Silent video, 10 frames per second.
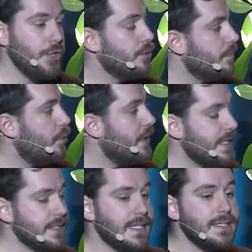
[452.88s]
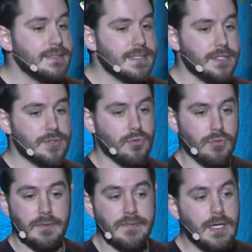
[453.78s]
You can put it in a data center
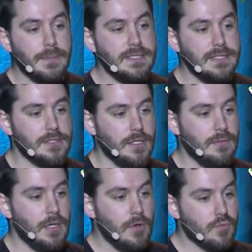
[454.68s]
or availability zone